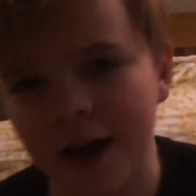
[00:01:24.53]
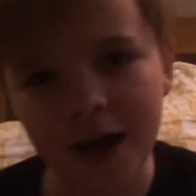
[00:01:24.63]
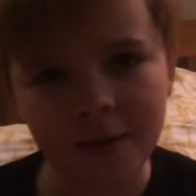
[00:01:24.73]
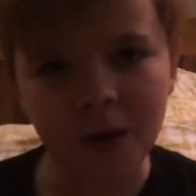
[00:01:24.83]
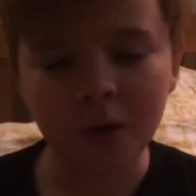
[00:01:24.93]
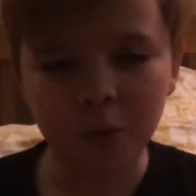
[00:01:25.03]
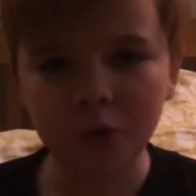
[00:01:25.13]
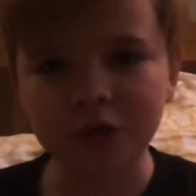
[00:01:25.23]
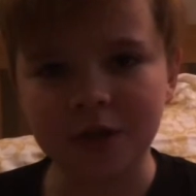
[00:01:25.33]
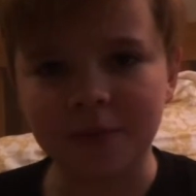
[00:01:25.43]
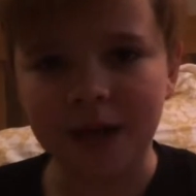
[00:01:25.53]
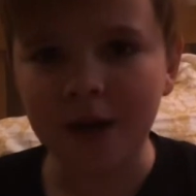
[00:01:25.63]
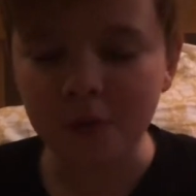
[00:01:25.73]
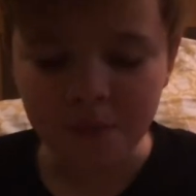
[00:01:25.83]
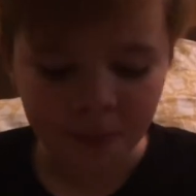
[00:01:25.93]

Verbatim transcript: Um, I'll watch him now.